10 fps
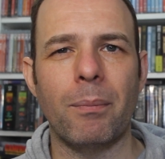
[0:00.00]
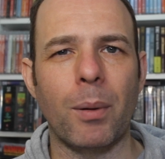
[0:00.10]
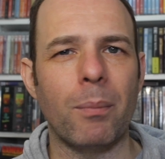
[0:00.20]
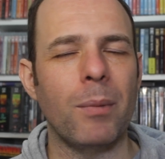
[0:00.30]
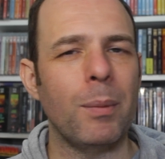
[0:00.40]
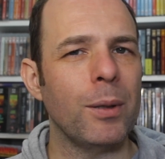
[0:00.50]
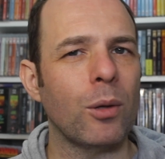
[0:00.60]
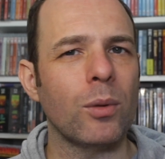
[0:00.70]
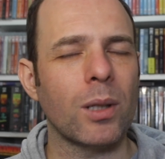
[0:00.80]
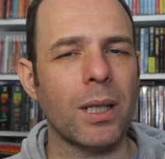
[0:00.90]
but maybe
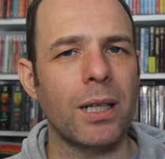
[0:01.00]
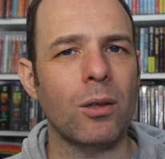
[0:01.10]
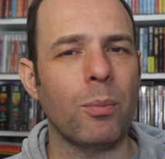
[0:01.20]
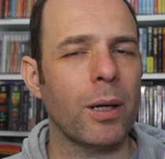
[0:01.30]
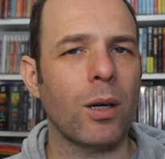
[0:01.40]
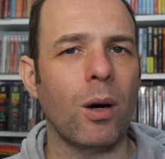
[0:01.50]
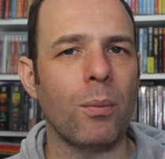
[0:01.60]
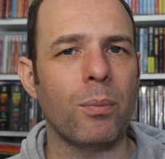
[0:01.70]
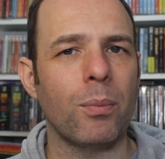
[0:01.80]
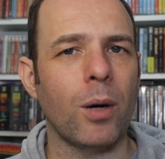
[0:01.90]
down the line I'll pick it
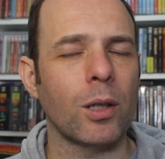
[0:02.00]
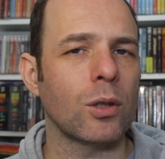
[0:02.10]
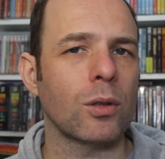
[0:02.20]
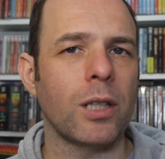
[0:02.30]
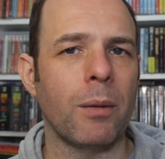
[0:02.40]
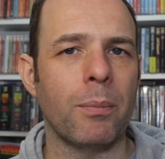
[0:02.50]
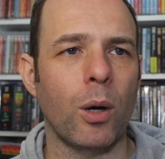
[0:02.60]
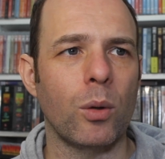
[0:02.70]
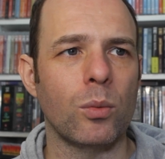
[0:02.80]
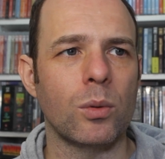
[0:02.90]
up under
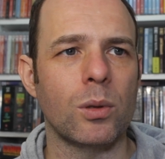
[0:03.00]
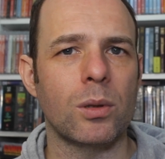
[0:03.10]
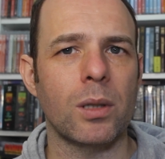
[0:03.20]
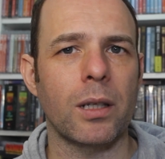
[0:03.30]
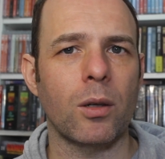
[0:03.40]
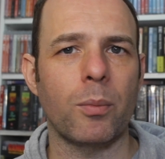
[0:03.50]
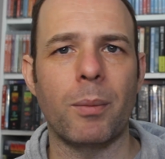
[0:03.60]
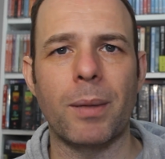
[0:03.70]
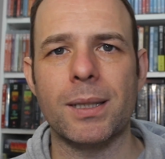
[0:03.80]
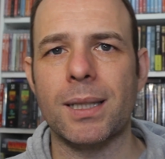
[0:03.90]
£10 and I'll
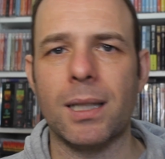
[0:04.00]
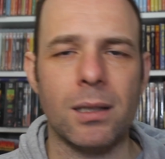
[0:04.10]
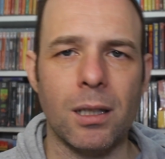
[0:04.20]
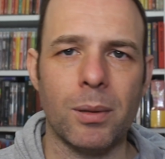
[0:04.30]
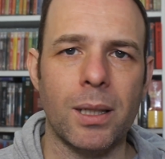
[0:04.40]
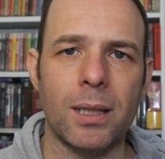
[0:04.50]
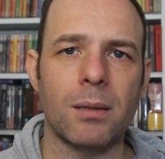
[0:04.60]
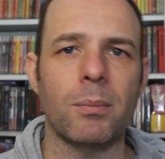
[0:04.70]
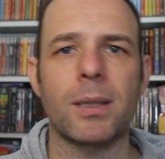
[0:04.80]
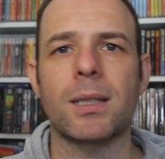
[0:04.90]
be missing a
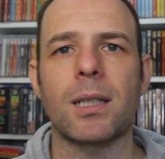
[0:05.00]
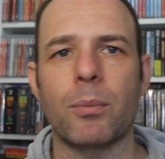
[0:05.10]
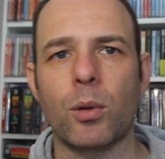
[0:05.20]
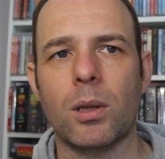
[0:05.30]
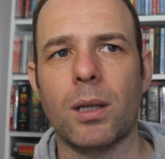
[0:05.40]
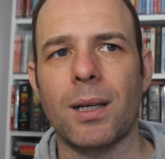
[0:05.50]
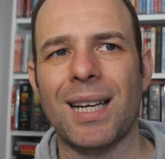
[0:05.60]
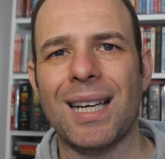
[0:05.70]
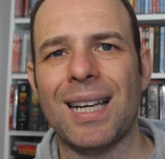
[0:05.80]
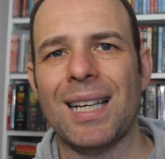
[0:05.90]
slipcase and missing a booklet,
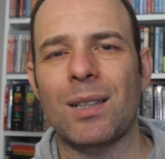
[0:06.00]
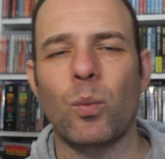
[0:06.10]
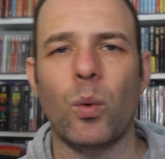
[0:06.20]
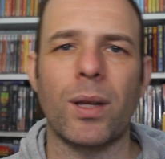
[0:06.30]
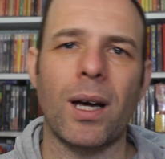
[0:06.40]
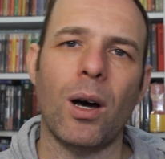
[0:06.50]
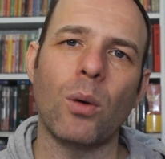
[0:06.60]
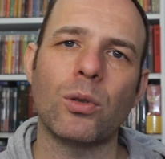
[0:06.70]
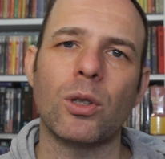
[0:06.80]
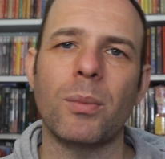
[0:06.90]
and will that
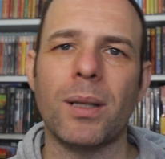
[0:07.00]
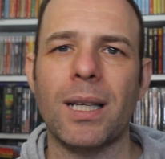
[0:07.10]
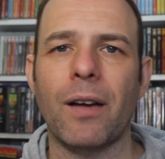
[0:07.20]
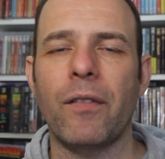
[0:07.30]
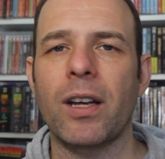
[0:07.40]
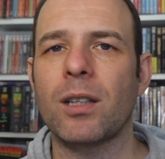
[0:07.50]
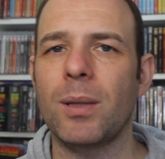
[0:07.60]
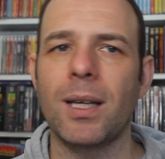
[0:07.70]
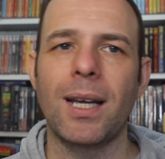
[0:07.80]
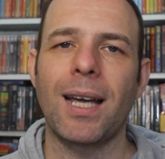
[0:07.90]
ultimately affect
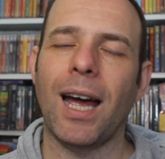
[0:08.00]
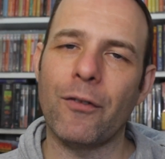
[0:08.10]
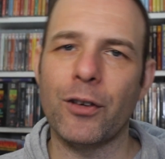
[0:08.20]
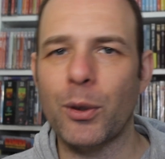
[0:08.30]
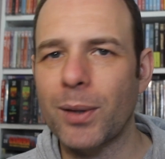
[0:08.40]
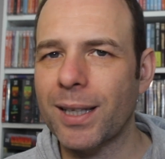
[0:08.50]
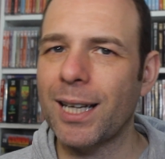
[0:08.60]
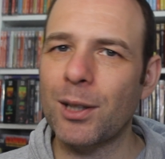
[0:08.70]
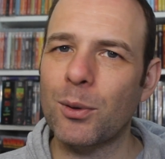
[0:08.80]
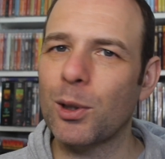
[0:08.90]
me? Every now and
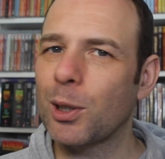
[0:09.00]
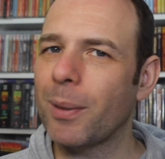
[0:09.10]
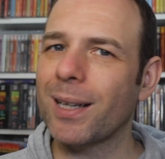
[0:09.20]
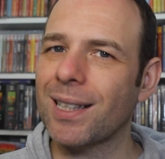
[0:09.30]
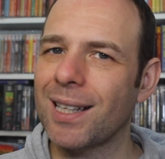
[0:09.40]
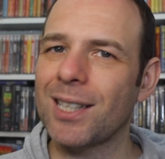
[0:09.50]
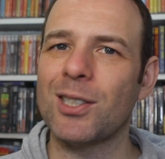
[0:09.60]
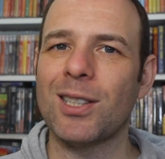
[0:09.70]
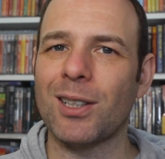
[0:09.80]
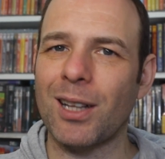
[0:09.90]
again I'll look at my
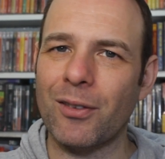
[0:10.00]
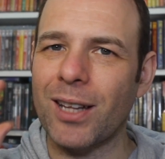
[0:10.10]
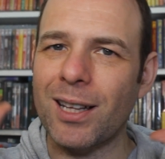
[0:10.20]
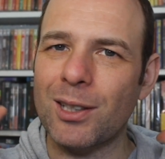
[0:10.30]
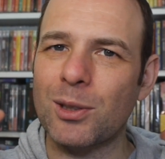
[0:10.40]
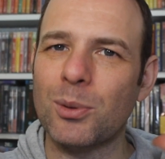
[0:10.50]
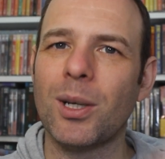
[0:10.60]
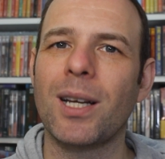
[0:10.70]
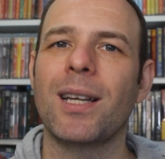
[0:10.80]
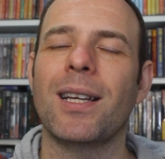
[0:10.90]
collection and I'll have that little